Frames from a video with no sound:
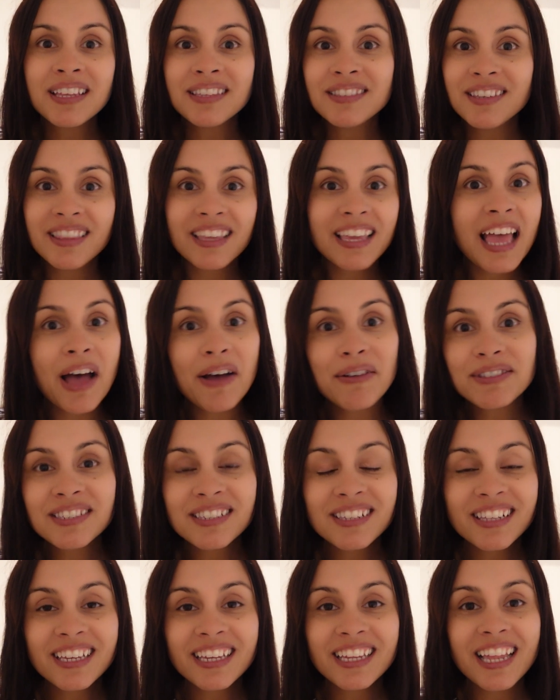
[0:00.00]
to the
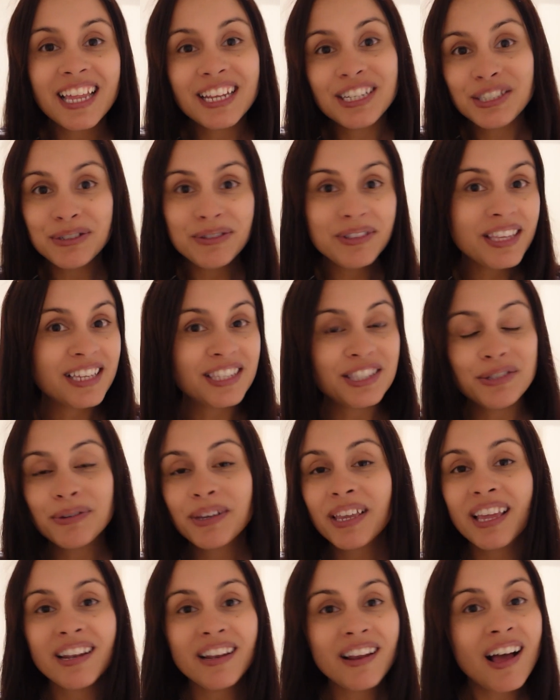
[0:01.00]
consulate and do this. You
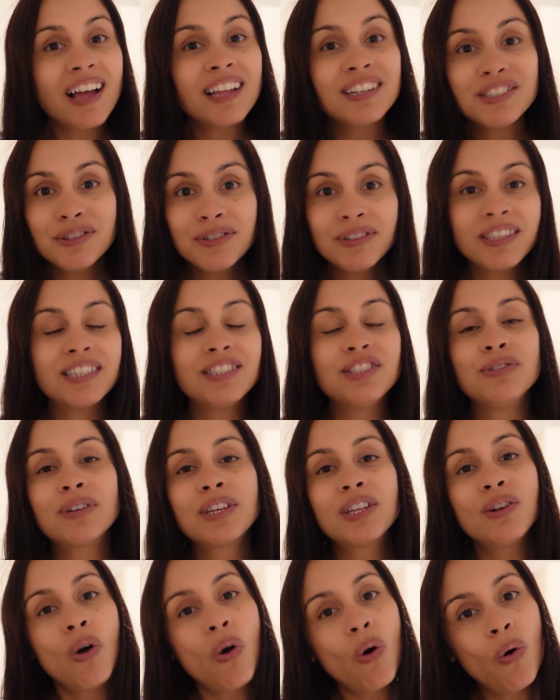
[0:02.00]
cannot do this. You
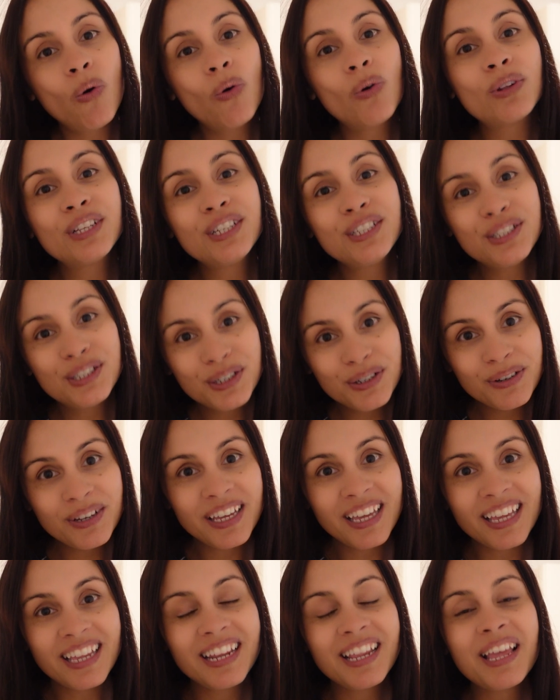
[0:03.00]
can only do
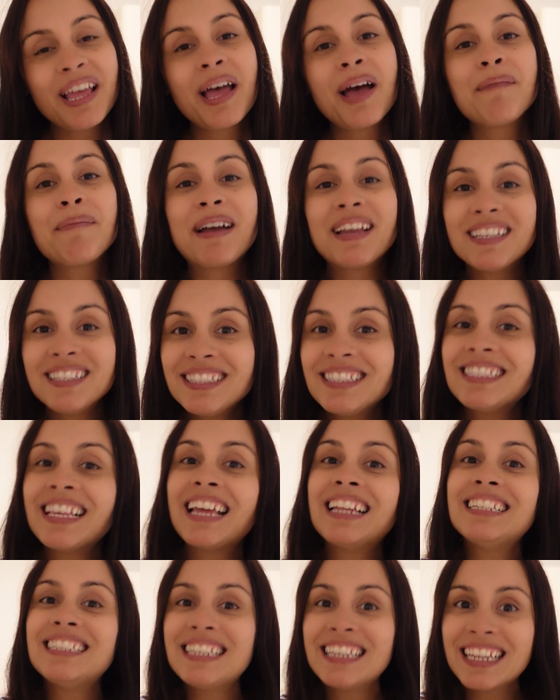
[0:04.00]
it by
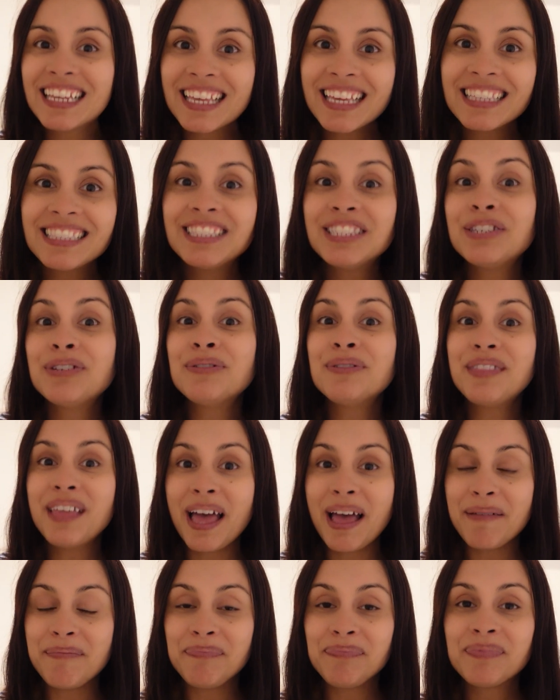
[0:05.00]
sending it to
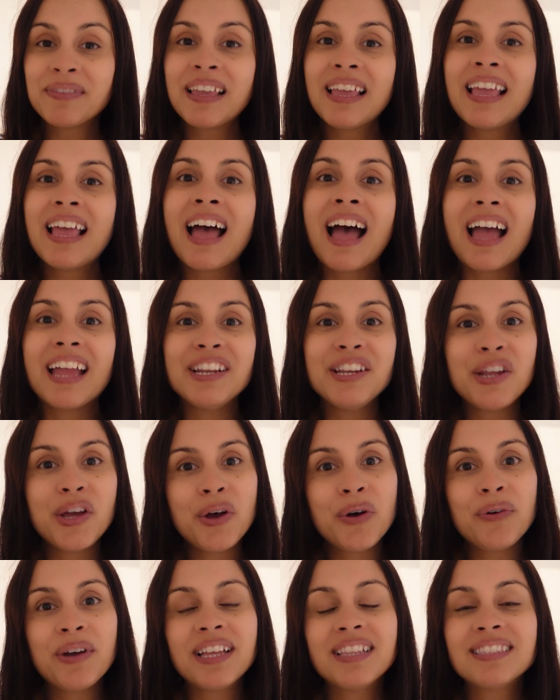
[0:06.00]
them. I
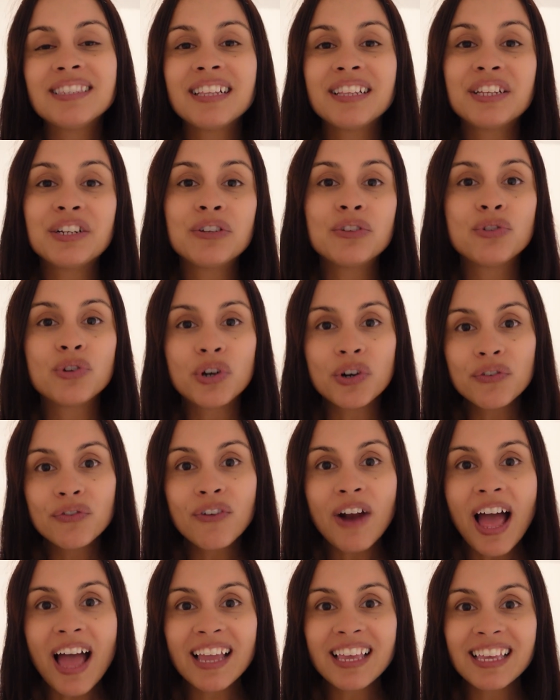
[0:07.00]
know it's a little
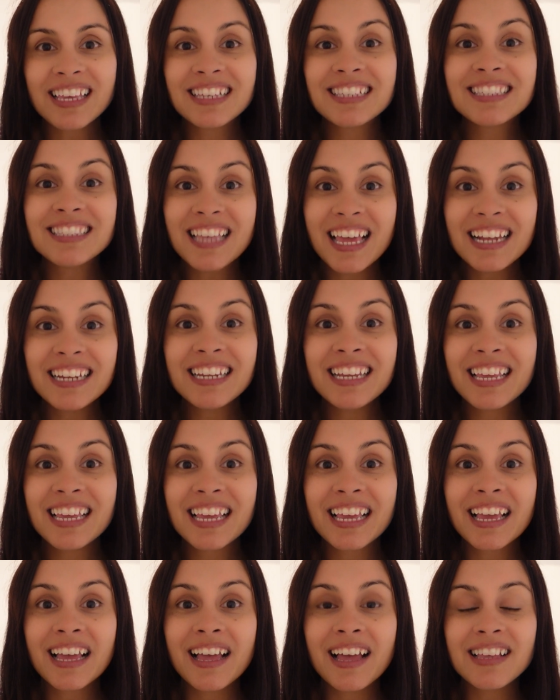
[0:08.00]
nerve-wracking
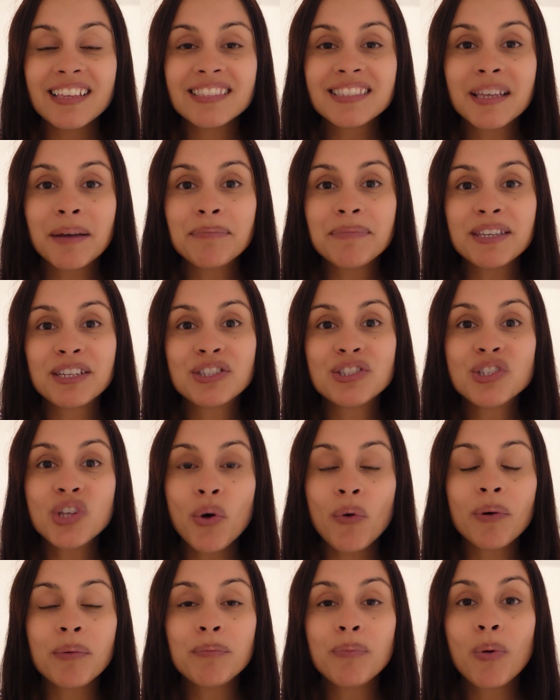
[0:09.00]
sending something
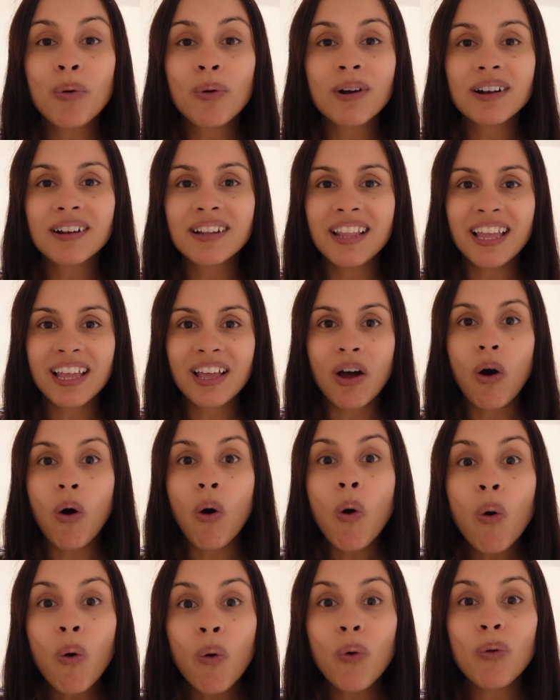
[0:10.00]
so important like a
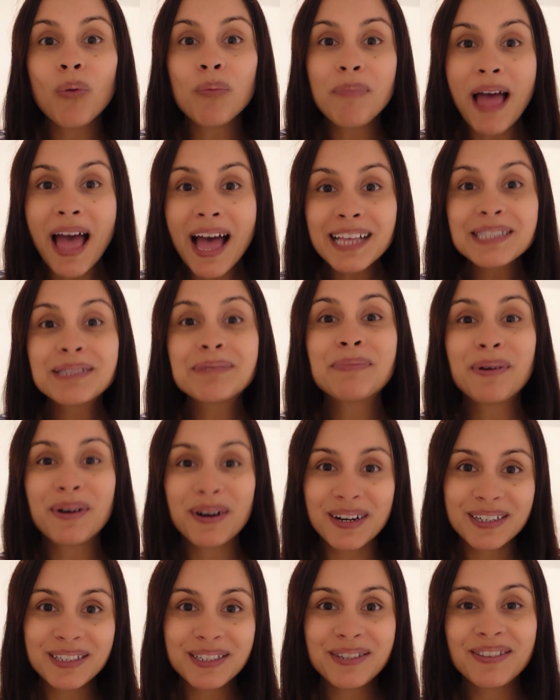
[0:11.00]
whole
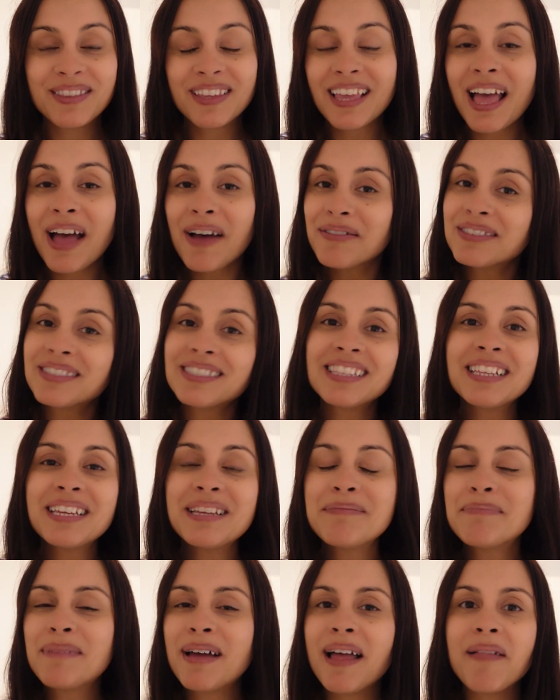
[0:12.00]
passport to the
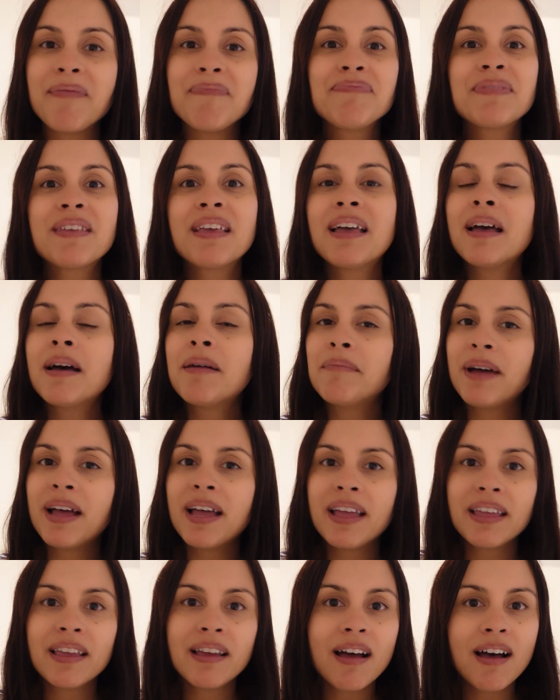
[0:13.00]
consulate, but
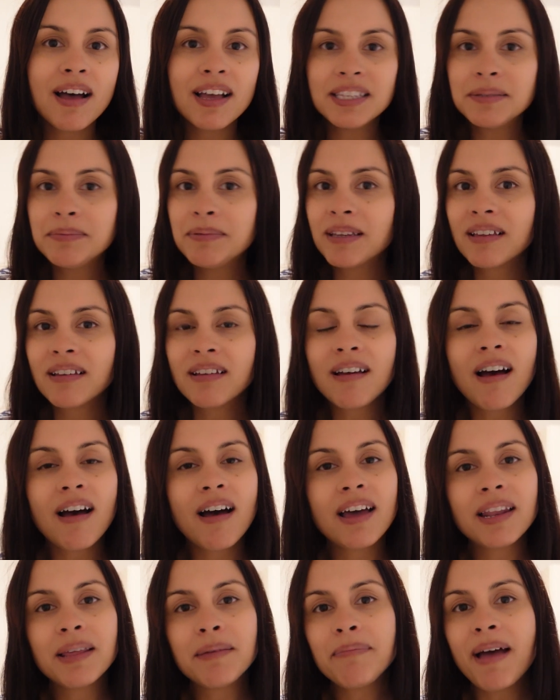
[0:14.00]
my husband
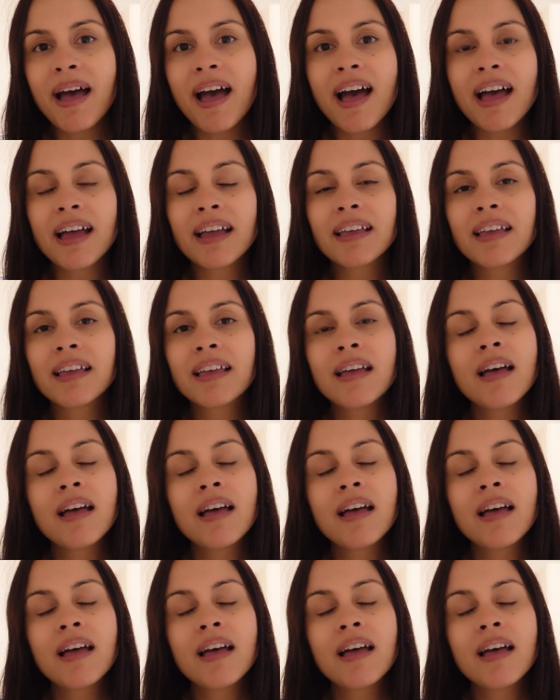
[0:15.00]
got it back